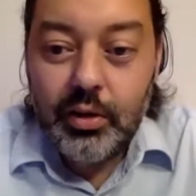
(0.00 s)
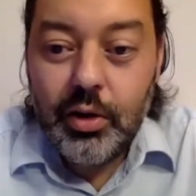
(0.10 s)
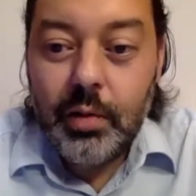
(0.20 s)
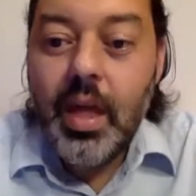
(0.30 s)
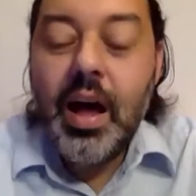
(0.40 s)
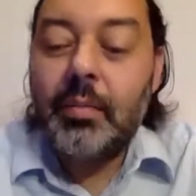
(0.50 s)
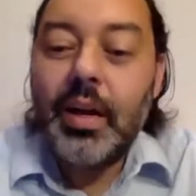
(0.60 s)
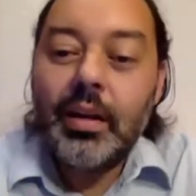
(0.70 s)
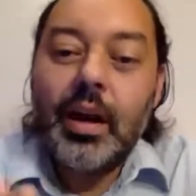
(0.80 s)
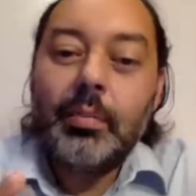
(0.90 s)
So I'm
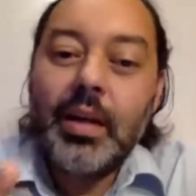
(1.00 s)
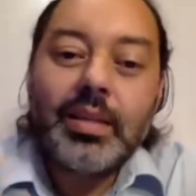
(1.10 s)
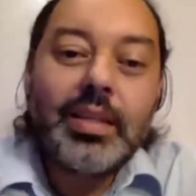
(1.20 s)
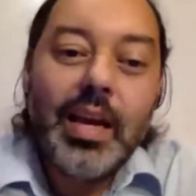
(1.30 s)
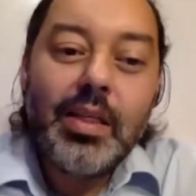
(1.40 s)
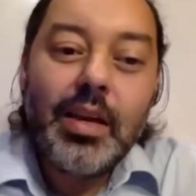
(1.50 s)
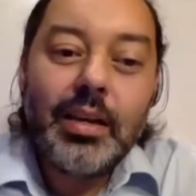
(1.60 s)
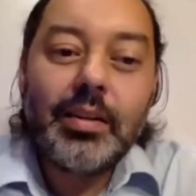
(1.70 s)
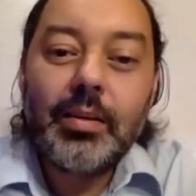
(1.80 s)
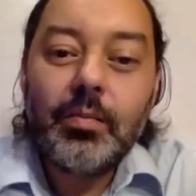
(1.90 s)
not saying
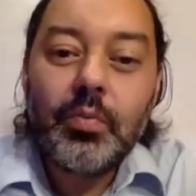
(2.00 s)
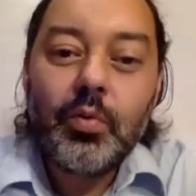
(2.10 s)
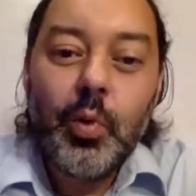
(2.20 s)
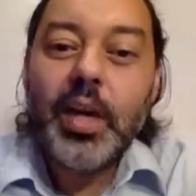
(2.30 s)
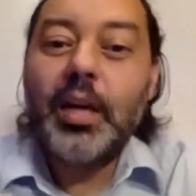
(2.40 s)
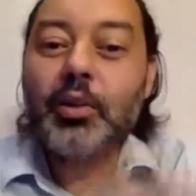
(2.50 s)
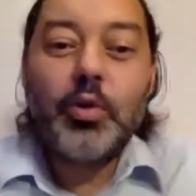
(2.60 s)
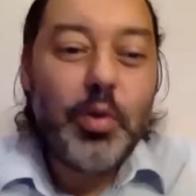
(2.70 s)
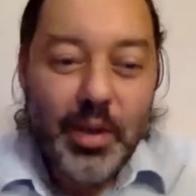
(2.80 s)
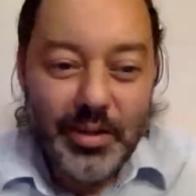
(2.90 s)
that we can
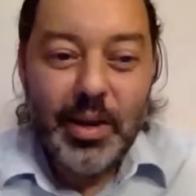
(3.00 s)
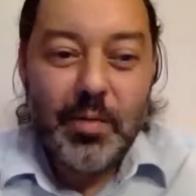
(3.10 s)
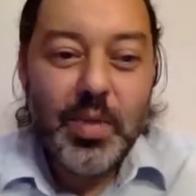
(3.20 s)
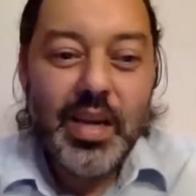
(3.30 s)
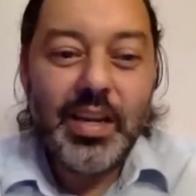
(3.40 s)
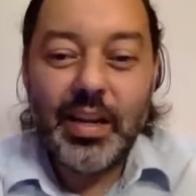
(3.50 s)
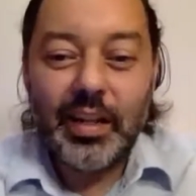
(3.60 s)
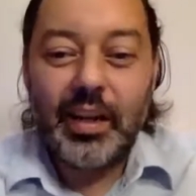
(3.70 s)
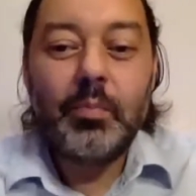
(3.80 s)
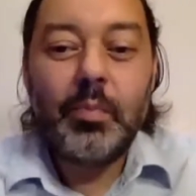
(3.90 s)
do this
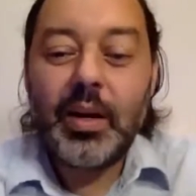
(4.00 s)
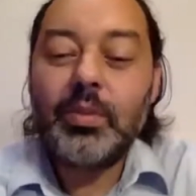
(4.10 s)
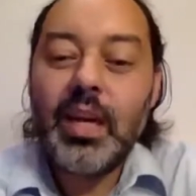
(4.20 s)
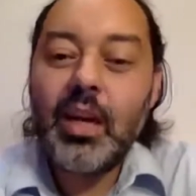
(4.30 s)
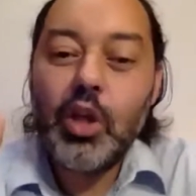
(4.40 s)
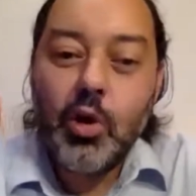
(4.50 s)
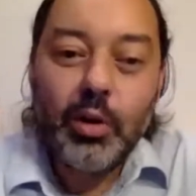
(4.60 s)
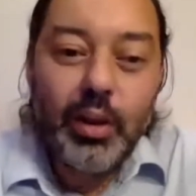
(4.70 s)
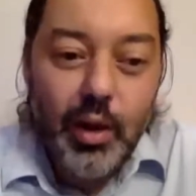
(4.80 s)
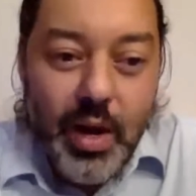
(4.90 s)
immediately, but I'm saying the
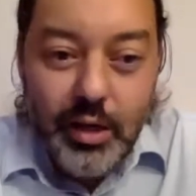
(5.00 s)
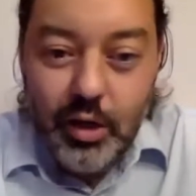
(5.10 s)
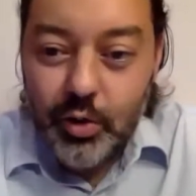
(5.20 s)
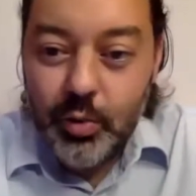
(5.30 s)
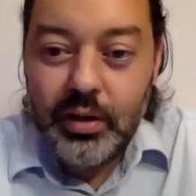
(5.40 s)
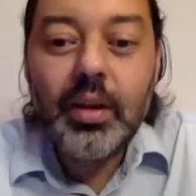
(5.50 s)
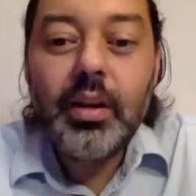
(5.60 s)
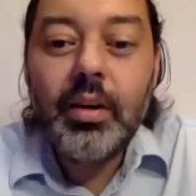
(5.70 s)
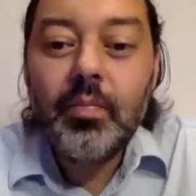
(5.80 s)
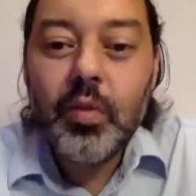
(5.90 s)
only way to do it
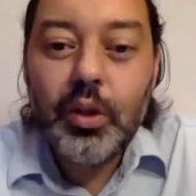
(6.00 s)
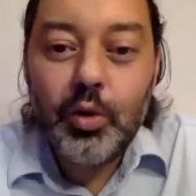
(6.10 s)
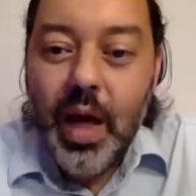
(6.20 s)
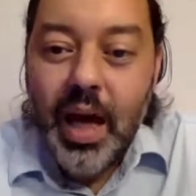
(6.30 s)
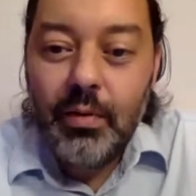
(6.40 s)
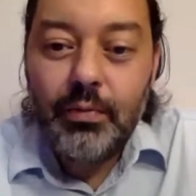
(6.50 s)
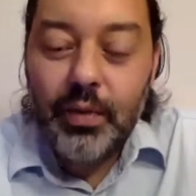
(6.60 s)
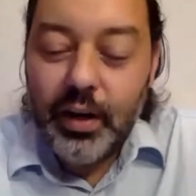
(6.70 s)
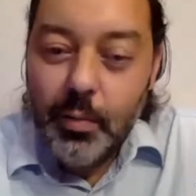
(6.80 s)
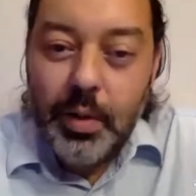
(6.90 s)
is to have
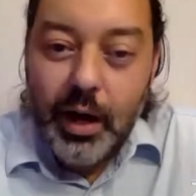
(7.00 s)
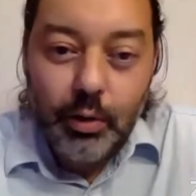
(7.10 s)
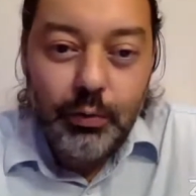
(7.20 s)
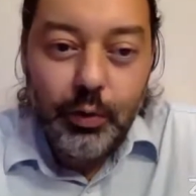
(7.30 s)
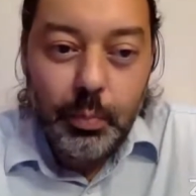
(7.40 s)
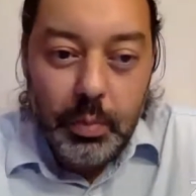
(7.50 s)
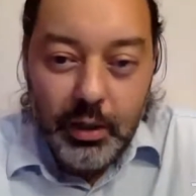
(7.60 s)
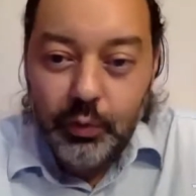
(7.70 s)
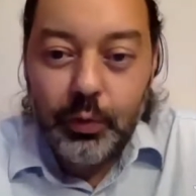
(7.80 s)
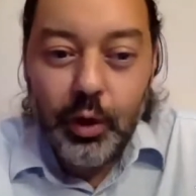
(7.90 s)
very powerful
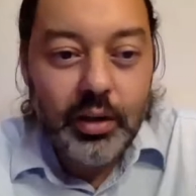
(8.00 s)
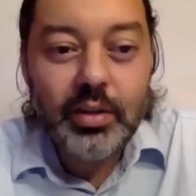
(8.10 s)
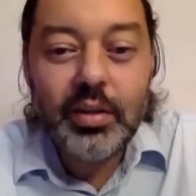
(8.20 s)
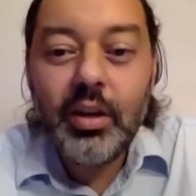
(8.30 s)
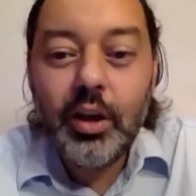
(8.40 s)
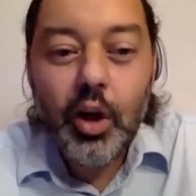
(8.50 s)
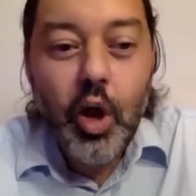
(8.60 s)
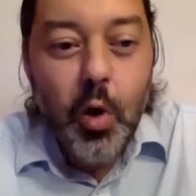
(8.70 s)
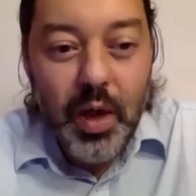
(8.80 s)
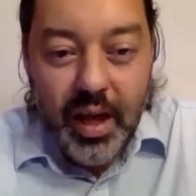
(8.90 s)
pitchforks
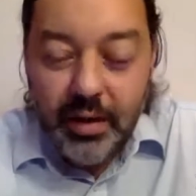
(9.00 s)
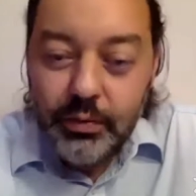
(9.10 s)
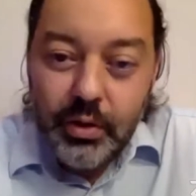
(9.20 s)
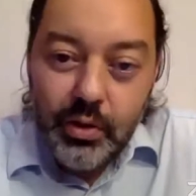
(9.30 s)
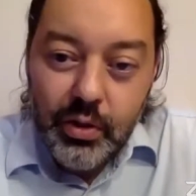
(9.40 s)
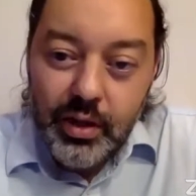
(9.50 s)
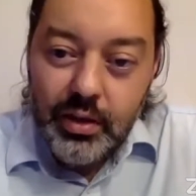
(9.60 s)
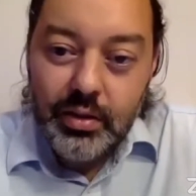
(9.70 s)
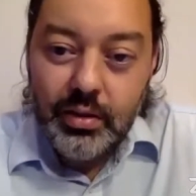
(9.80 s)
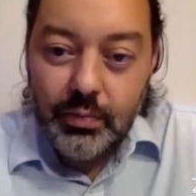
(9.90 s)
going after
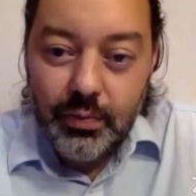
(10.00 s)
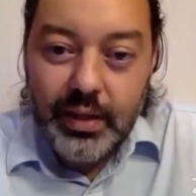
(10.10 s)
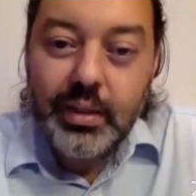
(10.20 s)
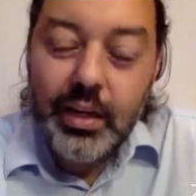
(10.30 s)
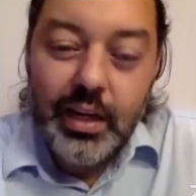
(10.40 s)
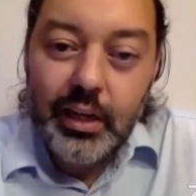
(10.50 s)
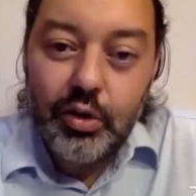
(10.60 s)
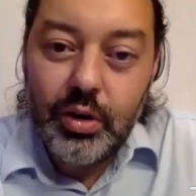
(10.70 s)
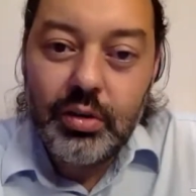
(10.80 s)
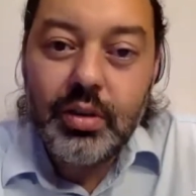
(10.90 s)
these vested
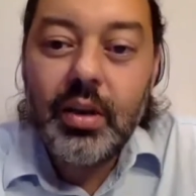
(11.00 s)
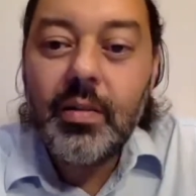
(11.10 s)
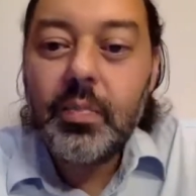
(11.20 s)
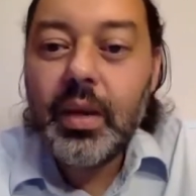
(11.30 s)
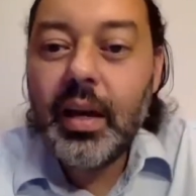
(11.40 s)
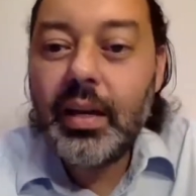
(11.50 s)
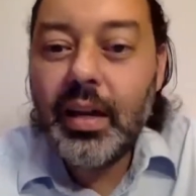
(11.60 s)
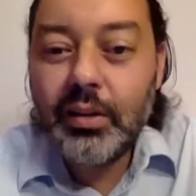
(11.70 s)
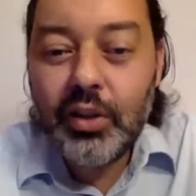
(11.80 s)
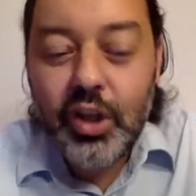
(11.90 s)
interests, and
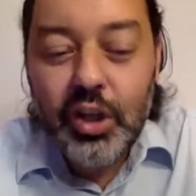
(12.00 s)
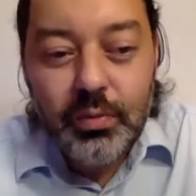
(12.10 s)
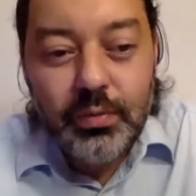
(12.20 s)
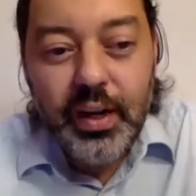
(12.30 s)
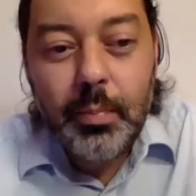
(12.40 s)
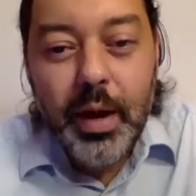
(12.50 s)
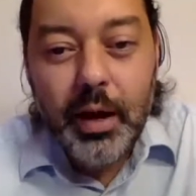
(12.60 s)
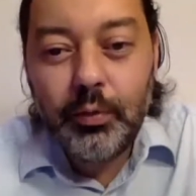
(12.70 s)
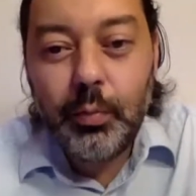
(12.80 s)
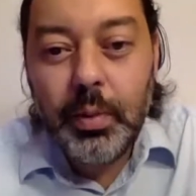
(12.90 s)
not just very
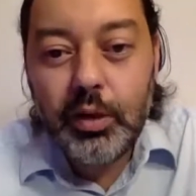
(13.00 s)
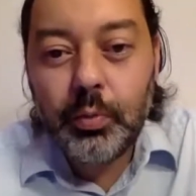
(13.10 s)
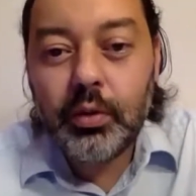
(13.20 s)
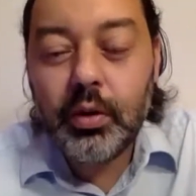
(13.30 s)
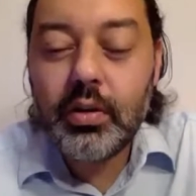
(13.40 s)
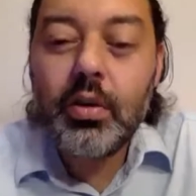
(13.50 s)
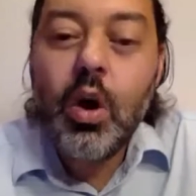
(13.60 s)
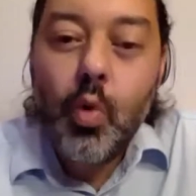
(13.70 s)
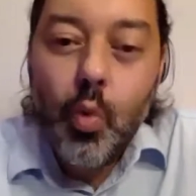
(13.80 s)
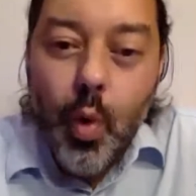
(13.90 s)
powerful pitchforks,
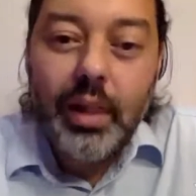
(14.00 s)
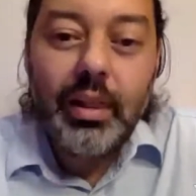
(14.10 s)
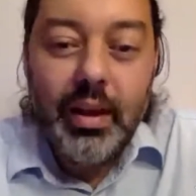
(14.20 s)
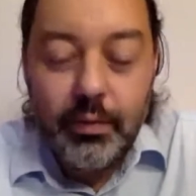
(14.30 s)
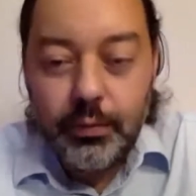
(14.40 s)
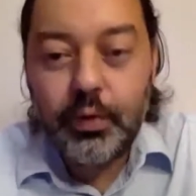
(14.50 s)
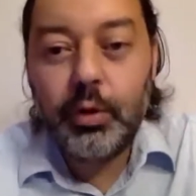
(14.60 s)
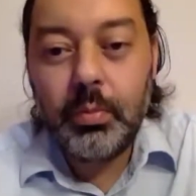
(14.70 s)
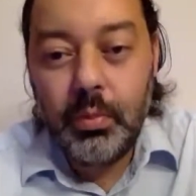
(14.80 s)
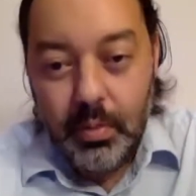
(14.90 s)

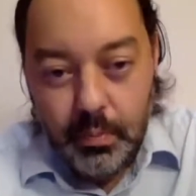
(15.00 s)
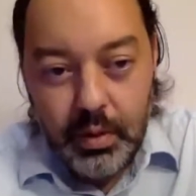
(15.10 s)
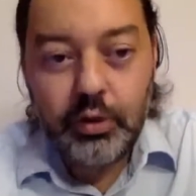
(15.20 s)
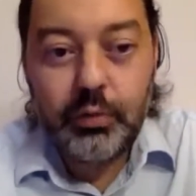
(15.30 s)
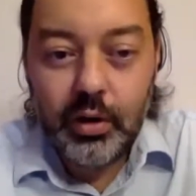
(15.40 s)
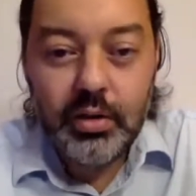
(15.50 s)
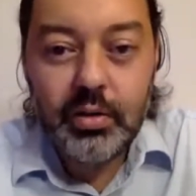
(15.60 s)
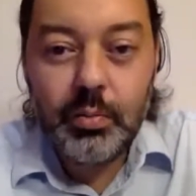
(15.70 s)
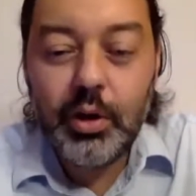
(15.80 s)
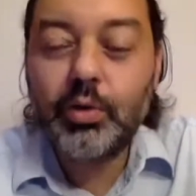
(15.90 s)
well-informed
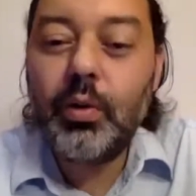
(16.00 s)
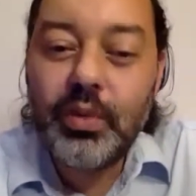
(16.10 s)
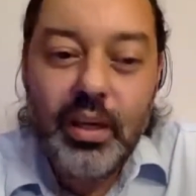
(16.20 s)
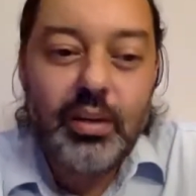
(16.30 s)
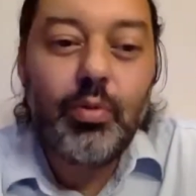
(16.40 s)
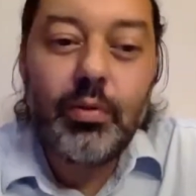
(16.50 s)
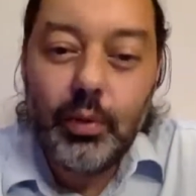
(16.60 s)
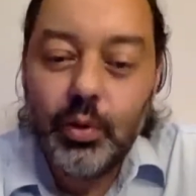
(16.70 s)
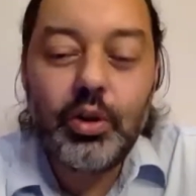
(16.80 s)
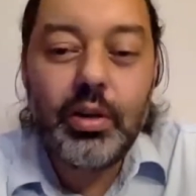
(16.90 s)
pitchforks, because we've seen
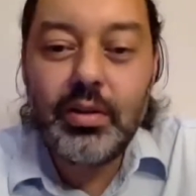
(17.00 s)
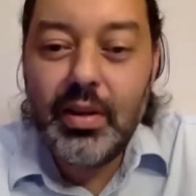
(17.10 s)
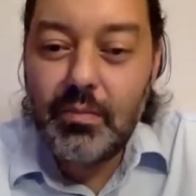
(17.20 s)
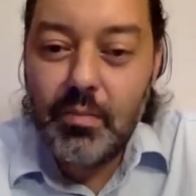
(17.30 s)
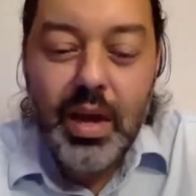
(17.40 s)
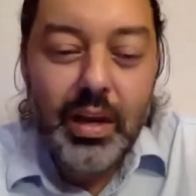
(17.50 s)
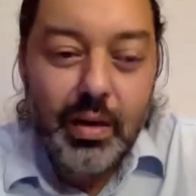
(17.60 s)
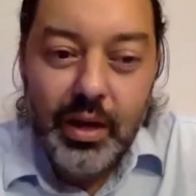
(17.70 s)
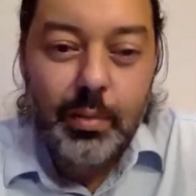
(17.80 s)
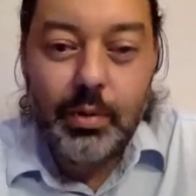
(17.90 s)
revolutions in many,
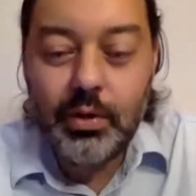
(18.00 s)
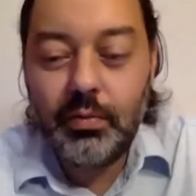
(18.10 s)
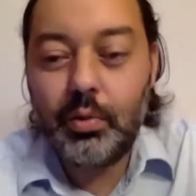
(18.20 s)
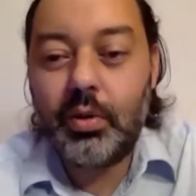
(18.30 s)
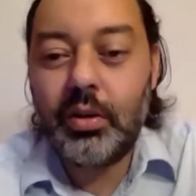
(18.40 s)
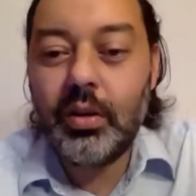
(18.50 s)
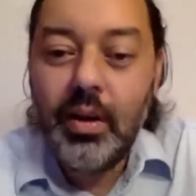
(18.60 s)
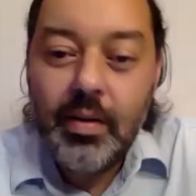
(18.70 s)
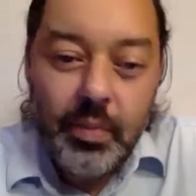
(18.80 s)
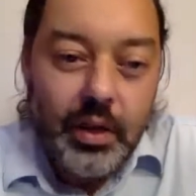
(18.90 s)
many parts of the world,
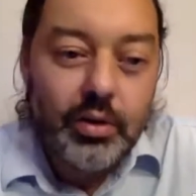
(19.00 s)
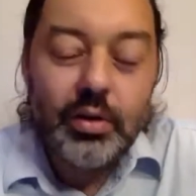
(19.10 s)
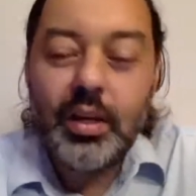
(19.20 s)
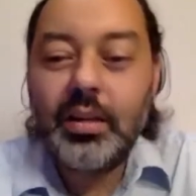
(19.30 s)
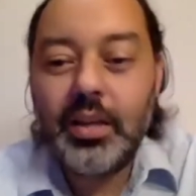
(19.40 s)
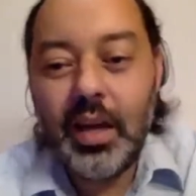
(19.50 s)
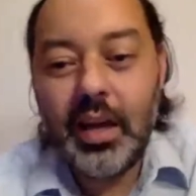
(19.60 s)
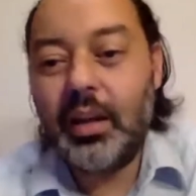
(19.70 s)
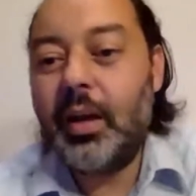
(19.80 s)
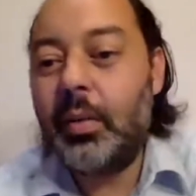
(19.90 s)
in Tunisia
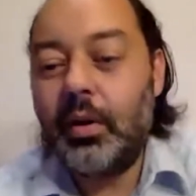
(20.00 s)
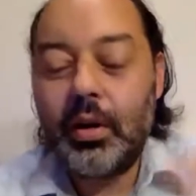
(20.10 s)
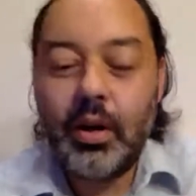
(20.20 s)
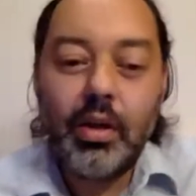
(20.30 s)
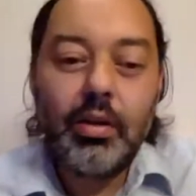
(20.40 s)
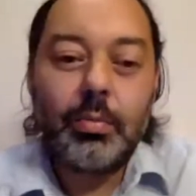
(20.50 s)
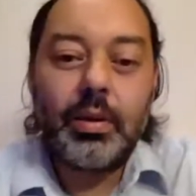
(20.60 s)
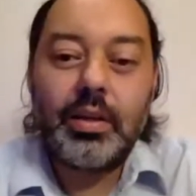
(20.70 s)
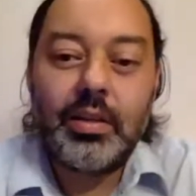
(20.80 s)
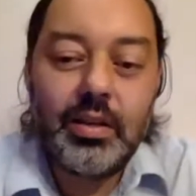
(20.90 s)
and Lebanon and other
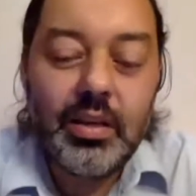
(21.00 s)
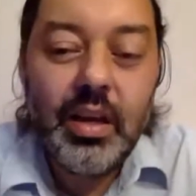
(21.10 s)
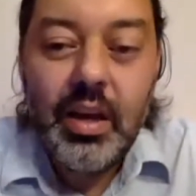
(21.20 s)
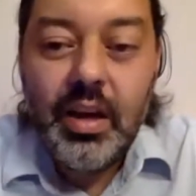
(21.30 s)
places,